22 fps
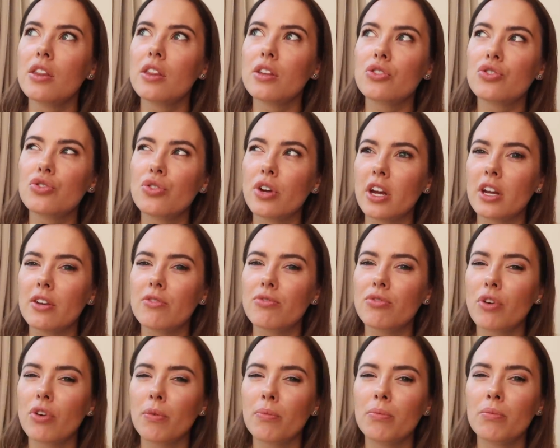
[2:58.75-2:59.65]
the train
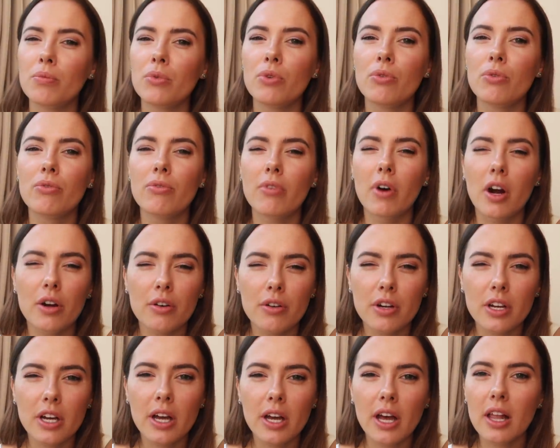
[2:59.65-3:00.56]
from
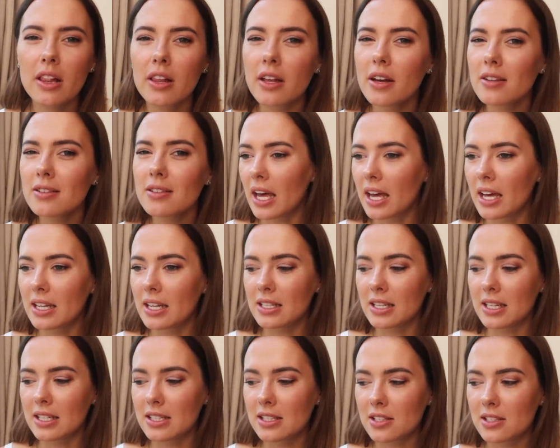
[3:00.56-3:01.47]
Nuwara Eliya, and
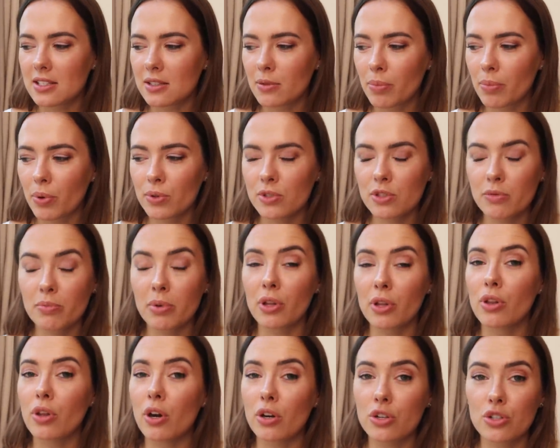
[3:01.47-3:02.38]
it's supposed to be
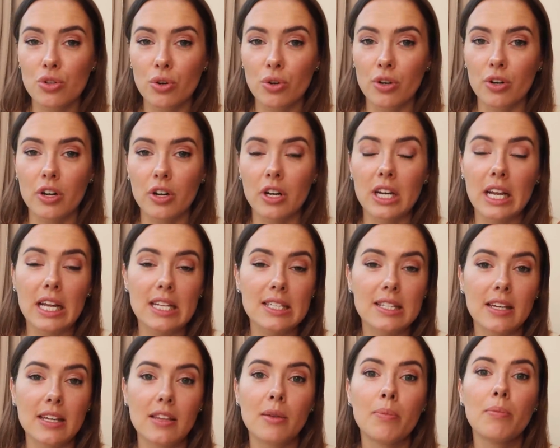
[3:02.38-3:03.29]
a lot shorter, and
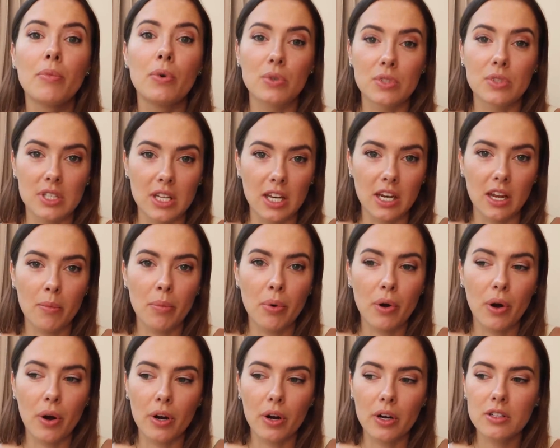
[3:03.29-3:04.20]
that's like the most scenic
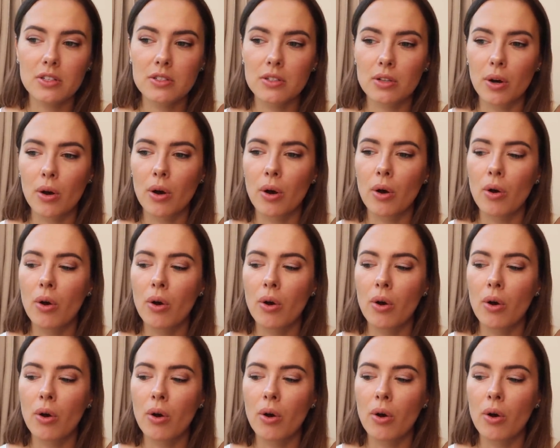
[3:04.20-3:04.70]
part. So